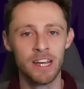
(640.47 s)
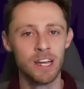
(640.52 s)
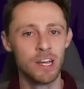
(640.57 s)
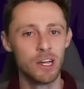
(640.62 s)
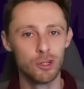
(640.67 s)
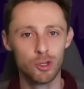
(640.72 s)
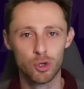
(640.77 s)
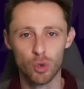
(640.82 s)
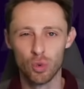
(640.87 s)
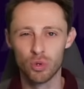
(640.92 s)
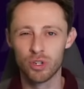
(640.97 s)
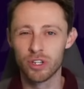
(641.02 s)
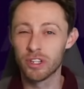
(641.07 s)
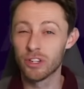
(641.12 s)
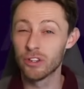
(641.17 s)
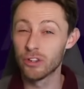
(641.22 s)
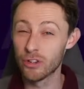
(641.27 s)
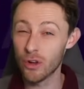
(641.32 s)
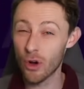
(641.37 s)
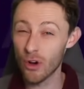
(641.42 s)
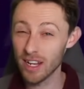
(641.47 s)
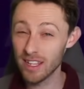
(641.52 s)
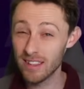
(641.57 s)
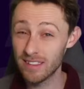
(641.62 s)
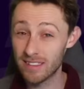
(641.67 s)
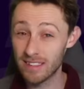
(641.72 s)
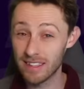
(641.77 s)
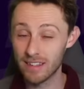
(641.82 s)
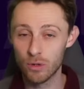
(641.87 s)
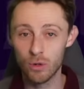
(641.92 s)
Gordon, not
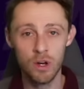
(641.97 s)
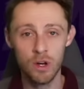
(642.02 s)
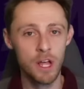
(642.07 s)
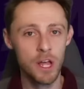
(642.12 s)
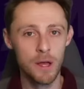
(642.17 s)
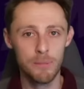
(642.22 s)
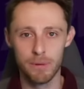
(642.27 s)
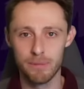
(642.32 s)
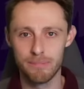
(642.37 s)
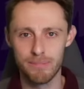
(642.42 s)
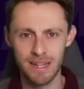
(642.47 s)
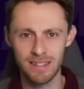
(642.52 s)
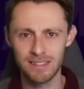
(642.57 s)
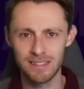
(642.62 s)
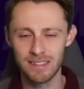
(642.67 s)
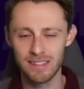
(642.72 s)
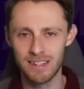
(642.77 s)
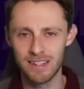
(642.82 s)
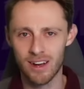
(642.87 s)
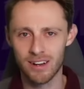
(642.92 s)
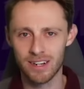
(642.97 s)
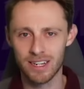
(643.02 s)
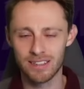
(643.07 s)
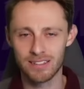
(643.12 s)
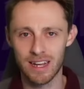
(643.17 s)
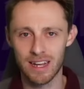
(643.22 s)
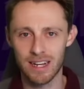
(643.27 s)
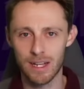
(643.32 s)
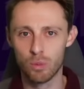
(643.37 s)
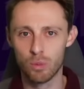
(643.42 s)
ideal, but Man City aren't
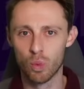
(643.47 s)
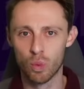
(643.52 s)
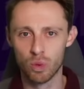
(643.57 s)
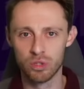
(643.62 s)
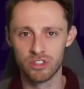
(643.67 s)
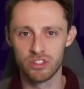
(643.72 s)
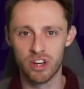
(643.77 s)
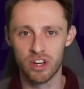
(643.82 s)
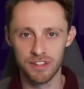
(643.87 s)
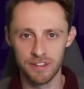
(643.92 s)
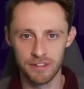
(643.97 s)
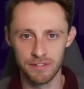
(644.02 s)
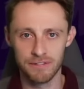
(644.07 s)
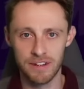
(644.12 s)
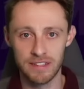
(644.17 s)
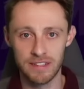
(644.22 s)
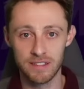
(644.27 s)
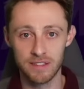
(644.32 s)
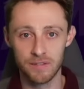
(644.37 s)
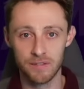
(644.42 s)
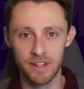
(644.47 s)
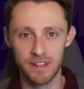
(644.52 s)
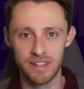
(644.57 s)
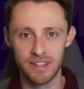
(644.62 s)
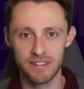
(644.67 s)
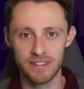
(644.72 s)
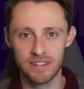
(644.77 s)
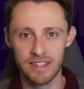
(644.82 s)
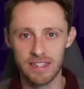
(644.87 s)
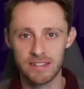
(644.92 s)
exactly watertight defensively this
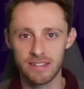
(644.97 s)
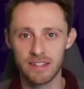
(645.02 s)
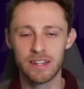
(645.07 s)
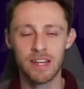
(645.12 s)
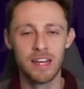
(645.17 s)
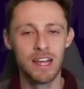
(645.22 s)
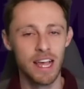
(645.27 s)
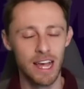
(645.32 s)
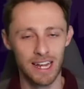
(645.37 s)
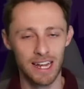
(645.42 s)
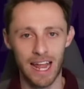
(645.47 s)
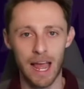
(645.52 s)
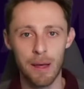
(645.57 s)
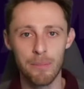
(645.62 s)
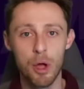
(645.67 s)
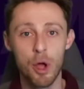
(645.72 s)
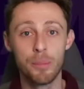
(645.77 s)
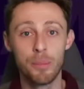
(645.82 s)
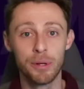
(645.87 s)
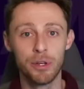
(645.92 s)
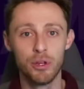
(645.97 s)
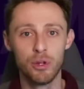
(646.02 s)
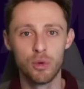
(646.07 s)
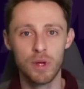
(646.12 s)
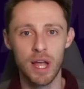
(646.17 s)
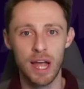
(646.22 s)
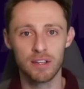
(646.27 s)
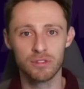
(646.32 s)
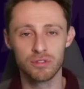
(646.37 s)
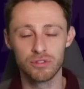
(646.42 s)
season, and I am hoping
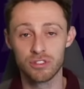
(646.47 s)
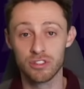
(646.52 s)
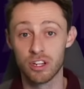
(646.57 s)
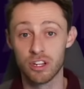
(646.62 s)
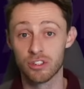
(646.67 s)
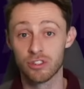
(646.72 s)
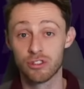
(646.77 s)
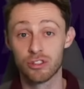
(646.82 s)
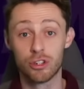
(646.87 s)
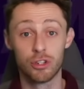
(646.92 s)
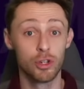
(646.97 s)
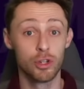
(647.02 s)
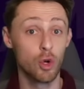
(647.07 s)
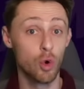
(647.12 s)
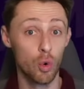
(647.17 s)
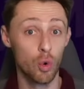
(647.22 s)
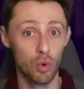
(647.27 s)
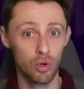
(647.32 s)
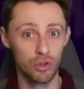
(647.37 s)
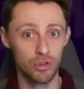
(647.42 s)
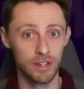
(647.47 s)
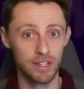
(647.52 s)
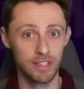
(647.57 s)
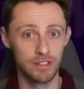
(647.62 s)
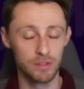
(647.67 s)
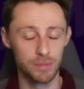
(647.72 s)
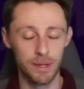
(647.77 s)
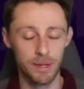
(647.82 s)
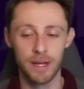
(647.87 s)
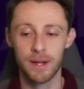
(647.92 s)
Newcastle start to turn a corner a little
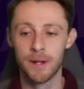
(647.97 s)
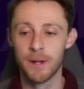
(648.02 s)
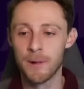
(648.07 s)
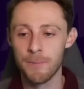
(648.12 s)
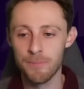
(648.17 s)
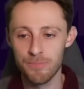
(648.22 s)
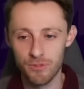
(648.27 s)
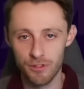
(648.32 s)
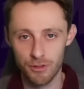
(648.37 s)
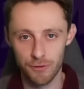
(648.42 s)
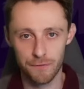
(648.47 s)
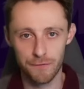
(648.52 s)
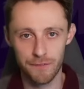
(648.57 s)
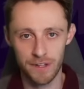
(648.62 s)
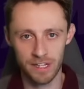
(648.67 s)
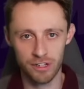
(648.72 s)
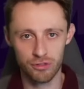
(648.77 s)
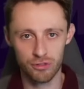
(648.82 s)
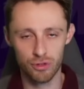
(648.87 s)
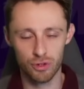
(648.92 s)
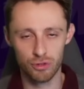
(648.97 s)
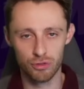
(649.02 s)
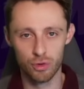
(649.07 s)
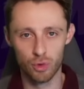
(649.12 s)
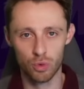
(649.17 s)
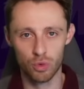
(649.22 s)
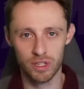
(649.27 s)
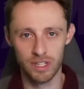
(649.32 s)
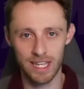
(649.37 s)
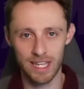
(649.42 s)
bit. So fingers crossed
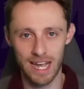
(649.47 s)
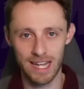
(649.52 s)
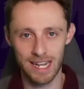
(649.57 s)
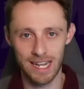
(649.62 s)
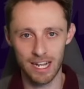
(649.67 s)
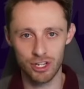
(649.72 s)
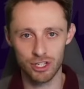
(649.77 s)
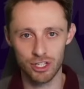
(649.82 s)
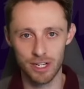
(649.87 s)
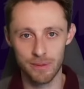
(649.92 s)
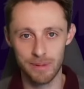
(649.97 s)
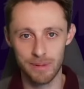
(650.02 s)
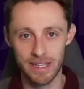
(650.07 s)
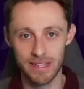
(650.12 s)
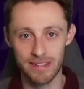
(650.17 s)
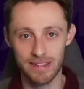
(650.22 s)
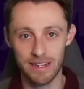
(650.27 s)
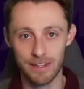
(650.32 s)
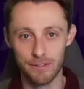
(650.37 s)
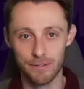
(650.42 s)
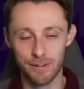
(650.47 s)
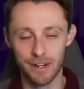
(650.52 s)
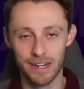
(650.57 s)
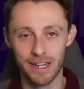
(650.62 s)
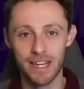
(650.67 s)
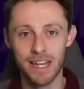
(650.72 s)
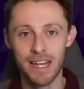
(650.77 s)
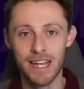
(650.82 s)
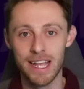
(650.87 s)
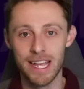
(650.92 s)
Gordon can actually be delivering
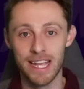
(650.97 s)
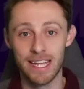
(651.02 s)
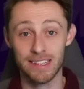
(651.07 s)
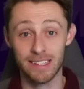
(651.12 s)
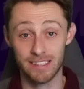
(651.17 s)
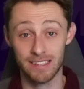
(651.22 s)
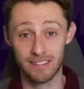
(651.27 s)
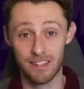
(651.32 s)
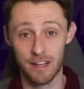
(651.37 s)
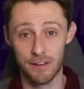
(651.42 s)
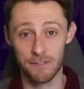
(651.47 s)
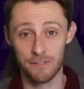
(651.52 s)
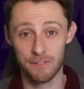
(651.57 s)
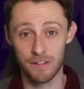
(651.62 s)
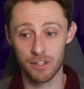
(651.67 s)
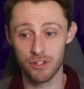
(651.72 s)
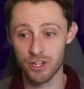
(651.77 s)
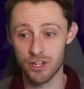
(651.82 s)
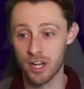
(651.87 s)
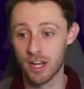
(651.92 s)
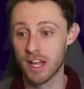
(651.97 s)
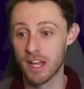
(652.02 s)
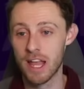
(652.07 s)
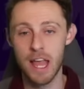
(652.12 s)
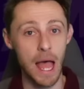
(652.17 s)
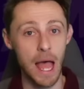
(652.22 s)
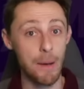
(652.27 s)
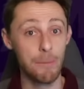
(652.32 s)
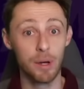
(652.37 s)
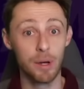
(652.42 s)
in this tough fixture.
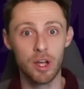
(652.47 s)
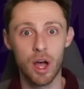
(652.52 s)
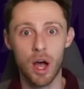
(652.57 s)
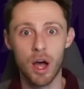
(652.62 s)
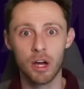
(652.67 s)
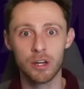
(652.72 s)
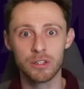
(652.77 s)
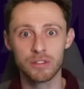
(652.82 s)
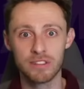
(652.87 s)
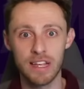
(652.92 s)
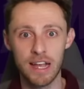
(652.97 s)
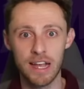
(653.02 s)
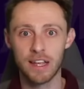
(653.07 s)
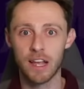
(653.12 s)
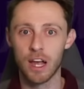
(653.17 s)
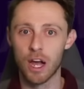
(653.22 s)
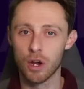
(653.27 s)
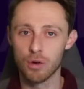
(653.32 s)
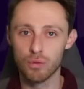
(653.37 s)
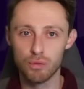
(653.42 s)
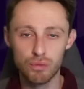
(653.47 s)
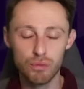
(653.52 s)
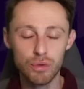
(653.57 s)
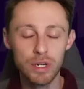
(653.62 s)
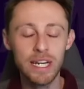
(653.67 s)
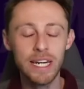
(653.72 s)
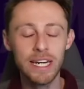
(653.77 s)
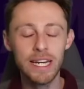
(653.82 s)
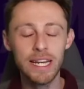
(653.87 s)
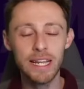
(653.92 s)
And Bukayo Saka, a
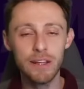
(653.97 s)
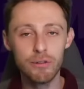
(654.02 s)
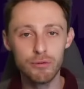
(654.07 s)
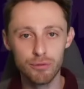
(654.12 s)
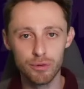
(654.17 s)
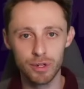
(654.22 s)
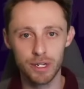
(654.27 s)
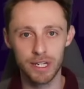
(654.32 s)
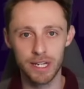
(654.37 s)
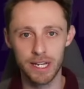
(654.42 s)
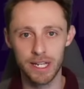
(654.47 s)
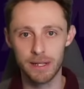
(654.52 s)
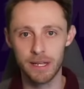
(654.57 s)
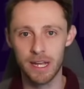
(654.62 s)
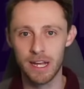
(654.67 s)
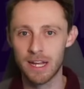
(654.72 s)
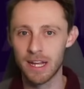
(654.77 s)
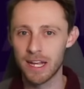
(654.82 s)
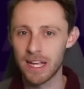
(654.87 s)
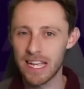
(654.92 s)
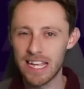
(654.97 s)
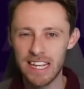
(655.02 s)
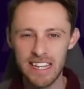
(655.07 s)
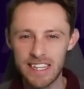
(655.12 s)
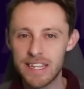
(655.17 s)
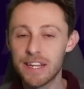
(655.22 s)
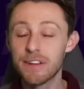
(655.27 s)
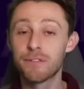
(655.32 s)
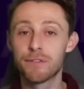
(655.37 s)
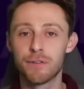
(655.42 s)
really
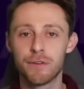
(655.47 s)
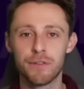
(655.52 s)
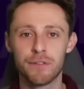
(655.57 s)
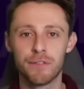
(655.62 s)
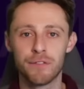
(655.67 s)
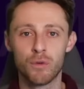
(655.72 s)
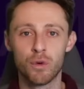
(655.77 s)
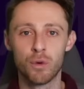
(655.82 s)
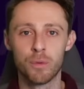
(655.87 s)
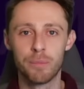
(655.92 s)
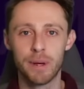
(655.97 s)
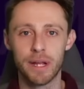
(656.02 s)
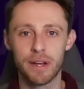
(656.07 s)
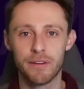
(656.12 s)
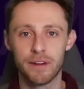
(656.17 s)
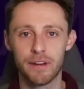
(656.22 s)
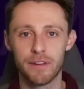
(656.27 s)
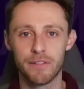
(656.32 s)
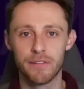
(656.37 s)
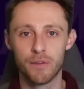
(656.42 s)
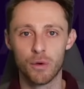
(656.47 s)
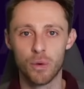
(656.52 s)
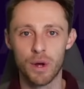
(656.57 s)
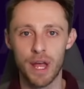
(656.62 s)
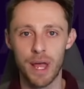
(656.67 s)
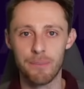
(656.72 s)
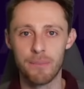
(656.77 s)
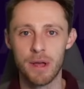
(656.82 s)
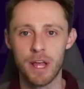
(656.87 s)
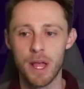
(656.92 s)
indifferent form period for him,
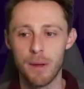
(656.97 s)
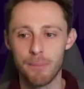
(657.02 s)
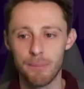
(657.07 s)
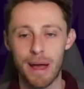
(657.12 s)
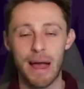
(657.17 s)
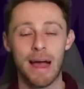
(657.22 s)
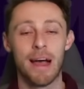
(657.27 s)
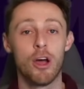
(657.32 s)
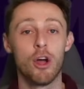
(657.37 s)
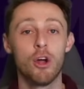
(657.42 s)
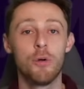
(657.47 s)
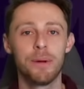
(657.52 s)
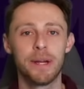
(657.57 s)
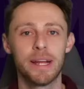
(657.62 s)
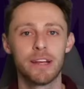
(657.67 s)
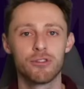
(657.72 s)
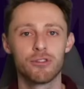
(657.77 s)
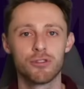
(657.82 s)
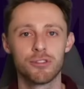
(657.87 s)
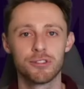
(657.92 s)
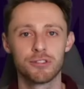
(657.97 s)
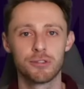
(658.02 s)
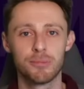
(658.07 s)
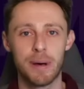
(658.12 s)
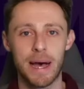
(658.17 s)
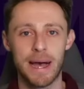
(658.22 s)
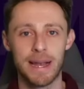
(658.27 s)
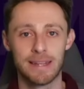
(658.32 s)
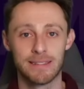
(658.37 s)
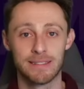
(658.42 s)
but at home against Crystal
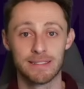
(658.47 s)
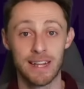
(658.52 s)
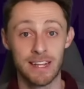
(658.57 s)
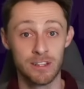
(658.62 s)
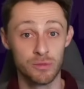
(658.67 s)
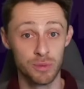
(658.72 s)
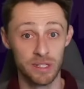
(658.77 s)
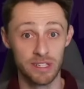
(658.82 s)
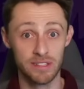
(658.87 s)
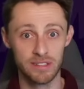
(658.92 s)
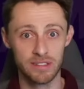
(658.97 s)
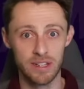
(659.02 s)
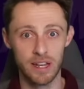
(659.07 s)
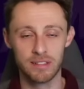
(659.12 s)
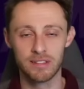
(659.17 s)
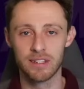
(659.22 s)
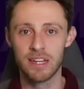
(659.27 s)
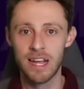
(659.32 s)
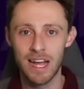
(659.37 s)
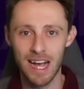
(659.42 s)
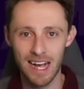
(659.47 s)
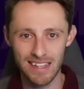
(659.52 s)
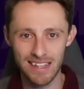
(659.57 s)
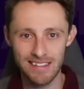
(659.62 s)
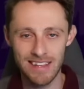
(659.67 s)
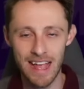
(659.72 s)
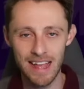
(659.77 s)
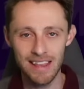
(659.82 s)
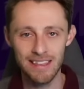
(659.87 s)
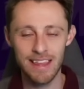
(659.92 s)
Palace, and as we discussed, a
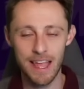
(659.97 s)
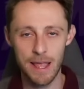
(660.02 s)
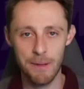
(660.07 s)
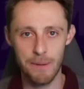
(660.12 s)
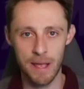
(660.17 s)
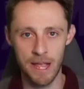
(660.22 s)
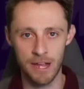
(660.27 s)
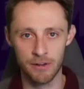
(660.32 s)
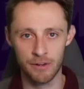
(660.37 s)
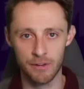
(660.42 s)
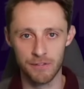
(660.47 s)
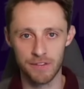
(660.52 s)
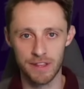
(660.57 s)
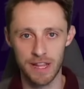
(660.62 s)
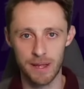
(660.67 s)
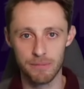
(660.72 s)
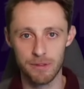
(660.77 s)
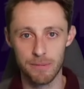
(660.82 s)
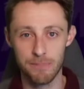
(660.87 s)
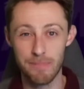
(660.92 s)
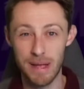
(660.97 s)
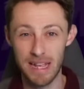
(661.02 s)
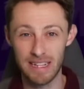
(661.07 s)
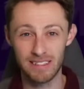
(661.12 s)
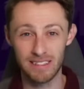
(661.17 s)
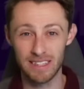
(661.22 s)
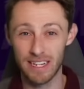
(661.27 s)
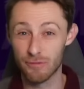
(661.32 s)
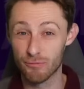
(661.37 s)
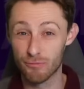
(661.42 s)
10-day period for them to
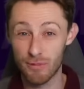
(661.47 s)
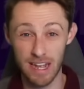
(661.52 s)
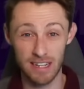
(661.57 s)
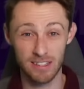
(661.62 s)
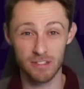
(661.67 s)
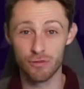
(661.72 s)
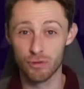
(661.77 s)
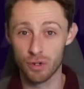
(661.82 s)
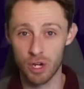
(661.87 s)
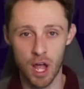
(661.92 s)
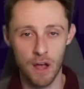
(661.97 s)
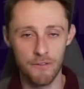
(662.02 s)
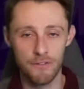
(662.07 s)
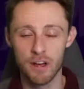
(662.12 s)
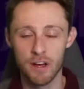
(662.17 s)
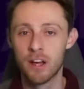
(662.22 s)
basically rest, recover